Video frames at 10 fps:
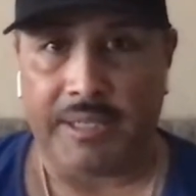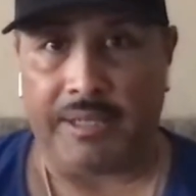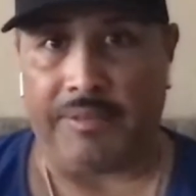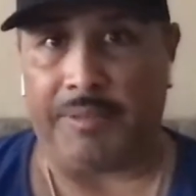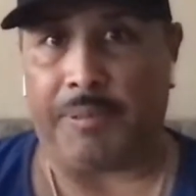
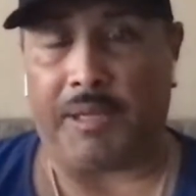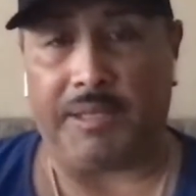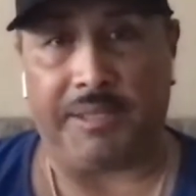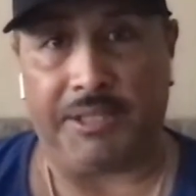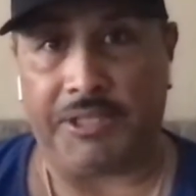than
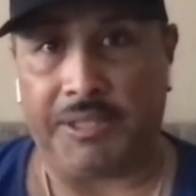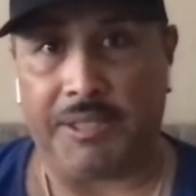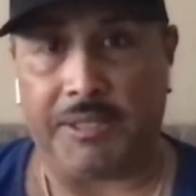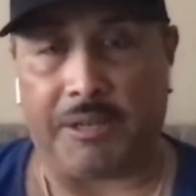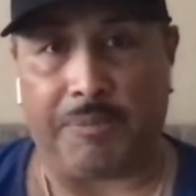
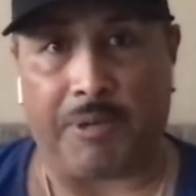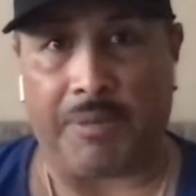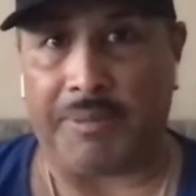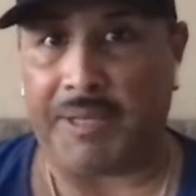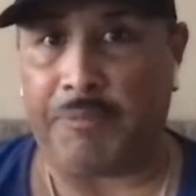politicians are
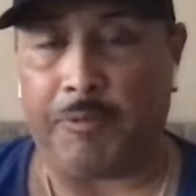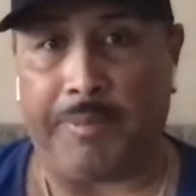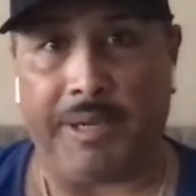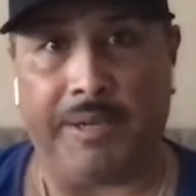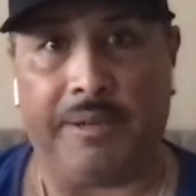probably
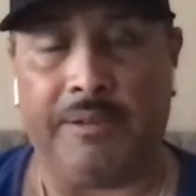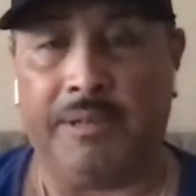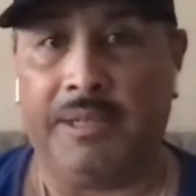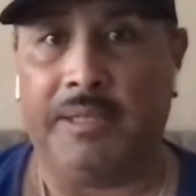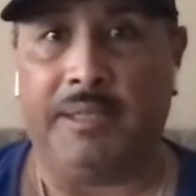premier
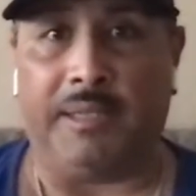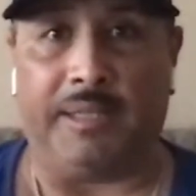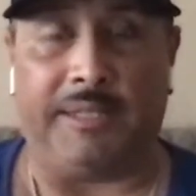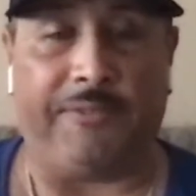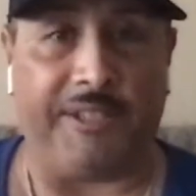
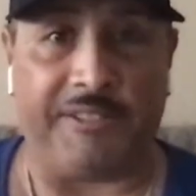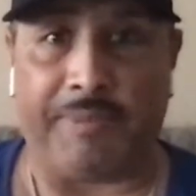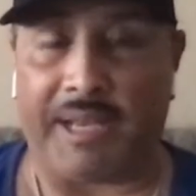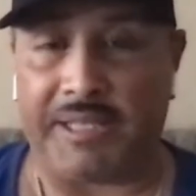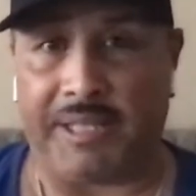defensive
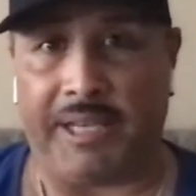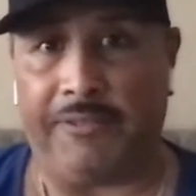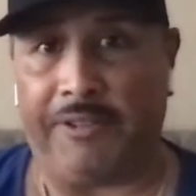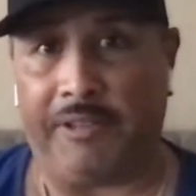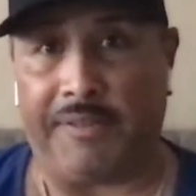backs in the
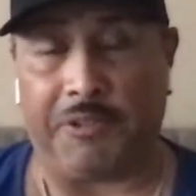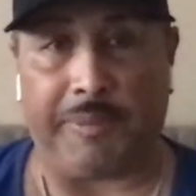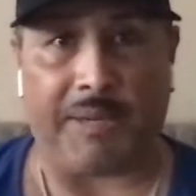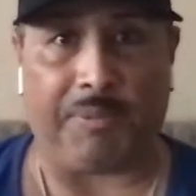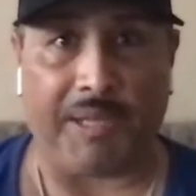NFL after a
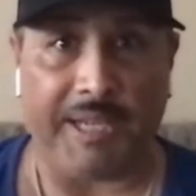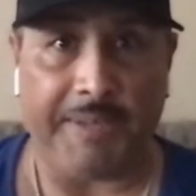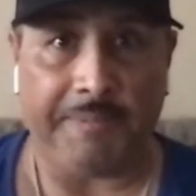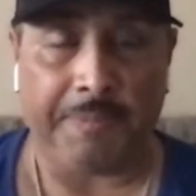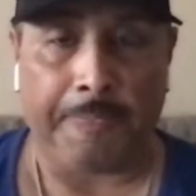bad
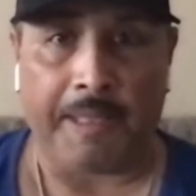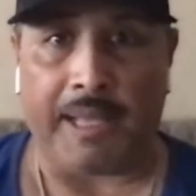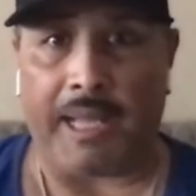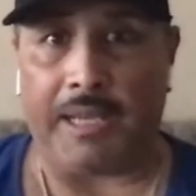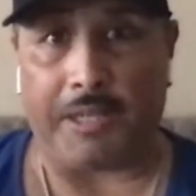play
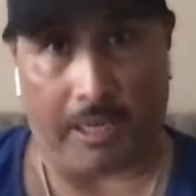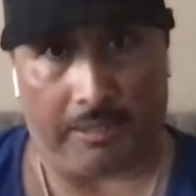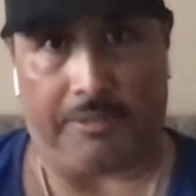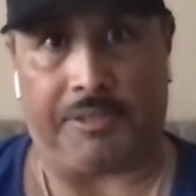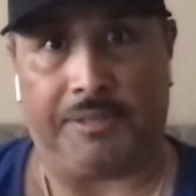and
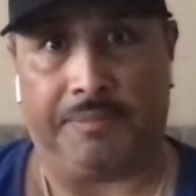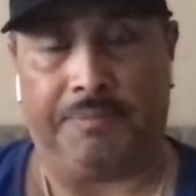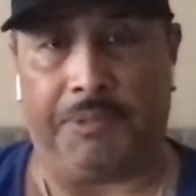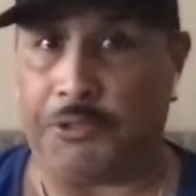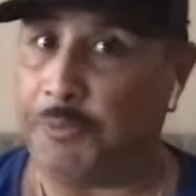toddlers.
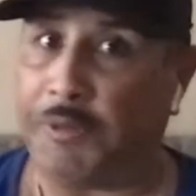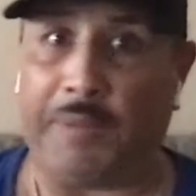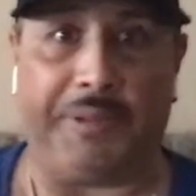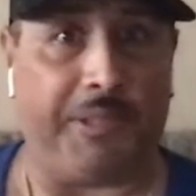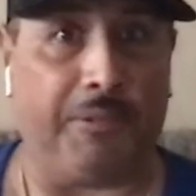Those are
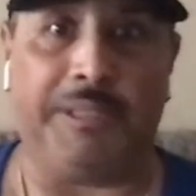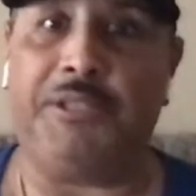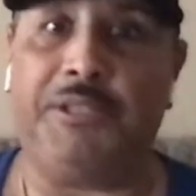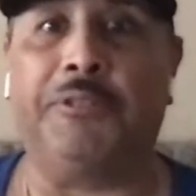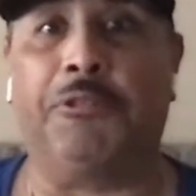probably the only
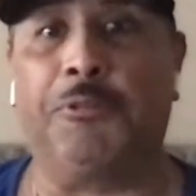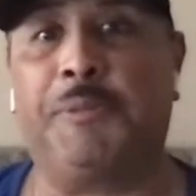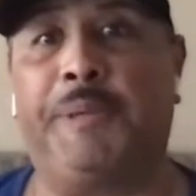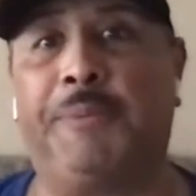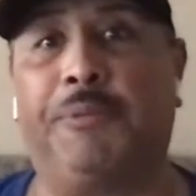two other
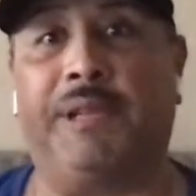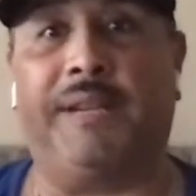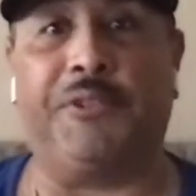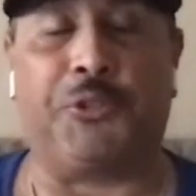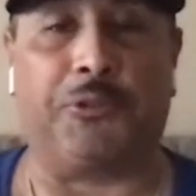groups of people that
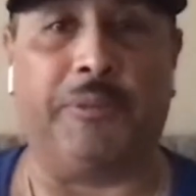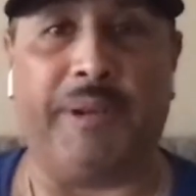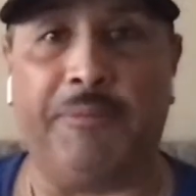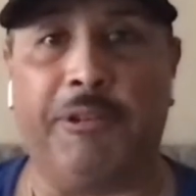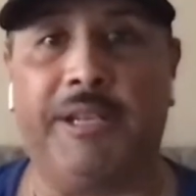have a shorter
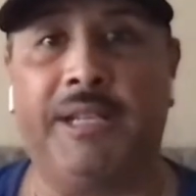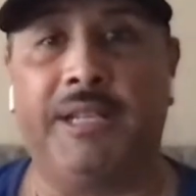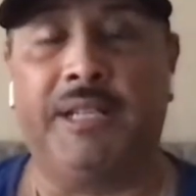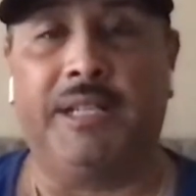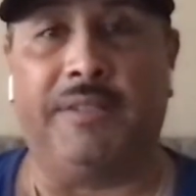memory
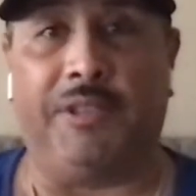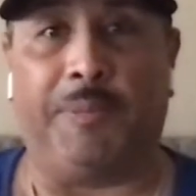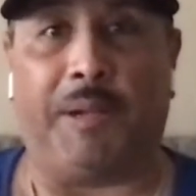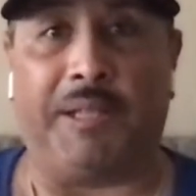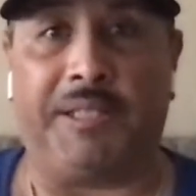than
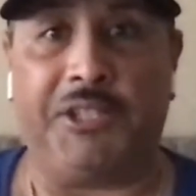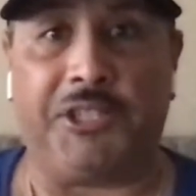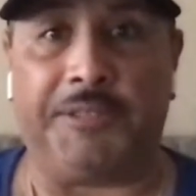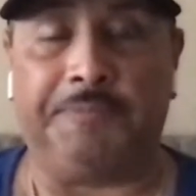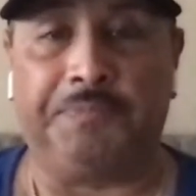a
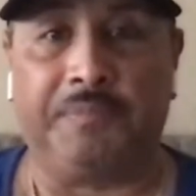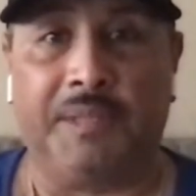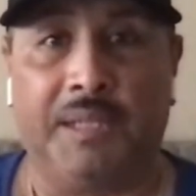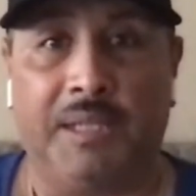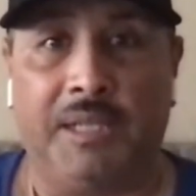politician.
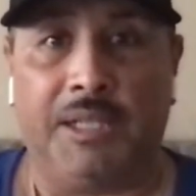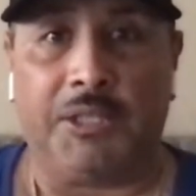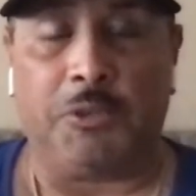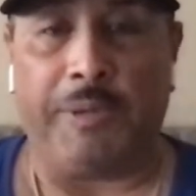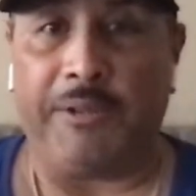
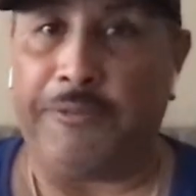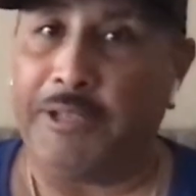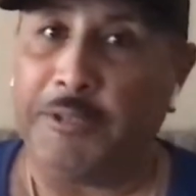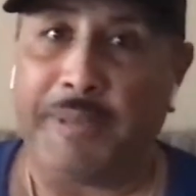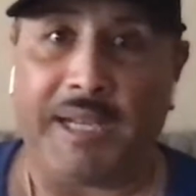So we
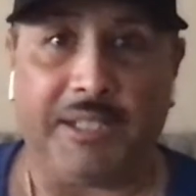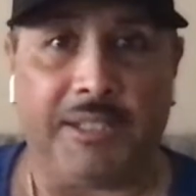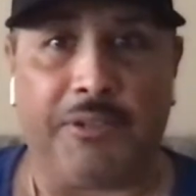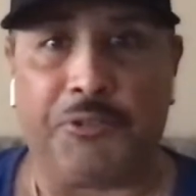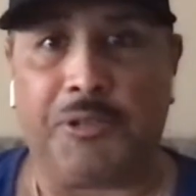look back to
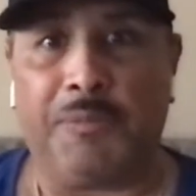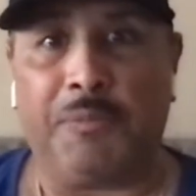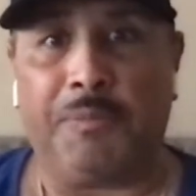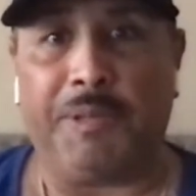Donald Trump,